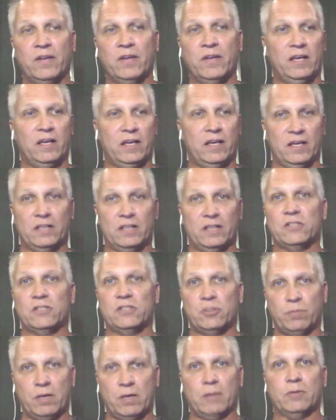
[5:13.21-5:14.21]
and
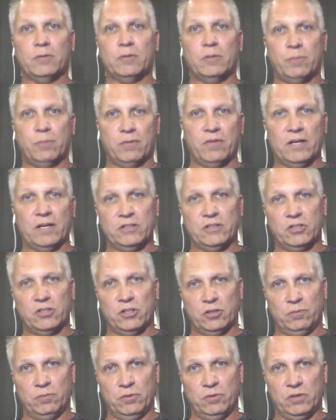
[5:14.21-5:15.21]
to be able to provide to
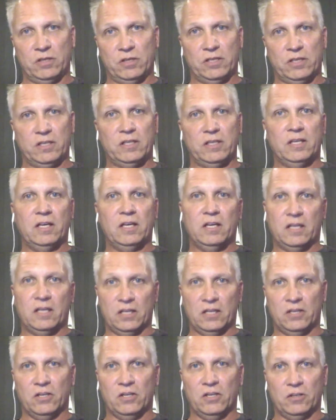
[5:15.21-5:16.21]
the community
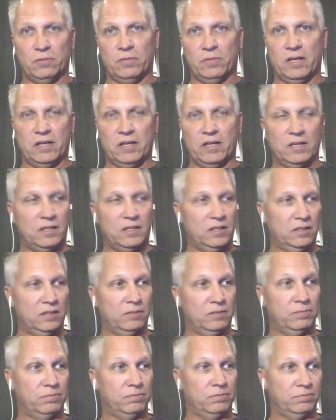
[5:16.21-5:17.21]
and other men
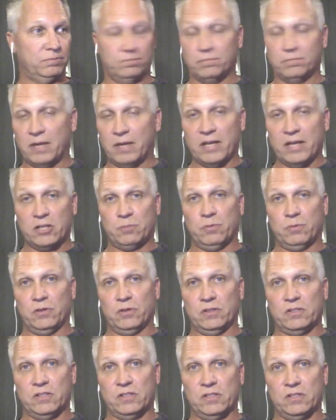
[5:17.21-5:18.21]
in my
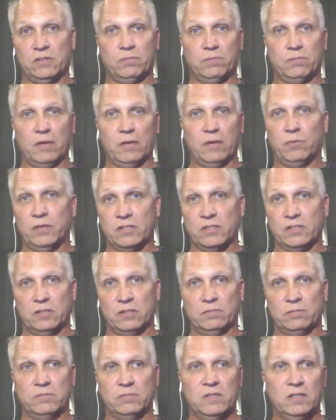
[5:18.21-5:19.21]
experiences, my
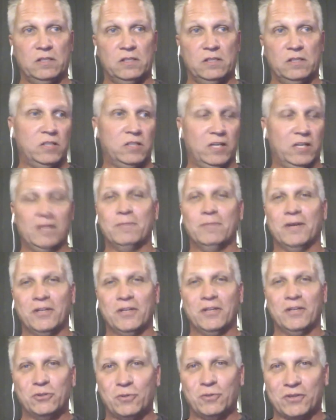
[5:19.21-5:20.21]
wisdom to anybody
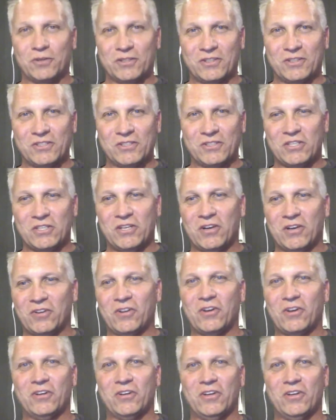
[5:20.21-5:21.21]
who's willing to sit down
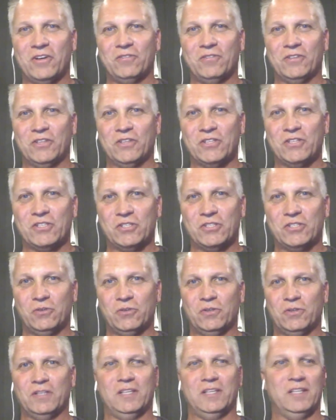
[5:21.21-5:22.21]
long enough and listen to
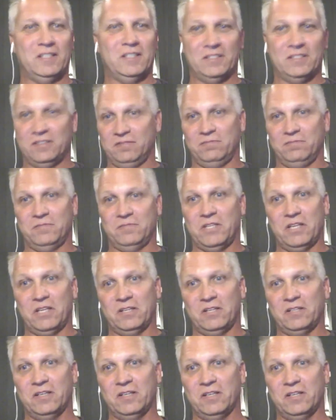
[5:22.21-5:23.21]
it and
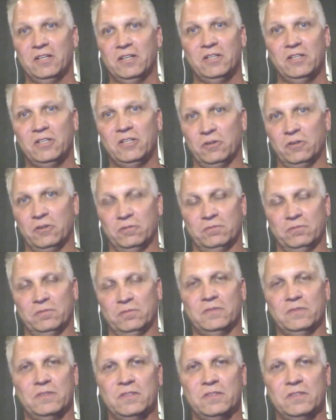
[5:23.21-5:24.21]
take, you know,
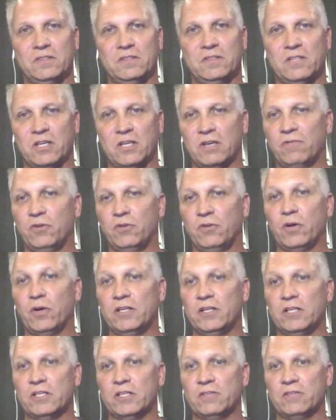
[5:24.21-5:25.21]
take a few
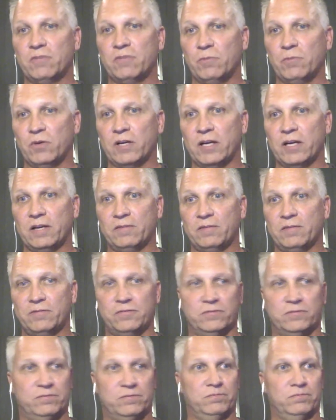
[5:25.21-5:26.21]
ideas from what I've
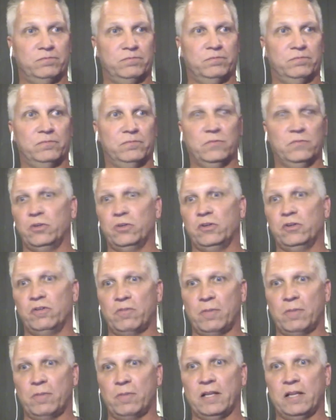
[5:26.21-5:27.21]
learned
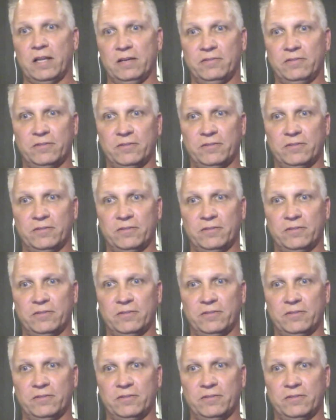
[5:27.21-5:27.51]
over my life.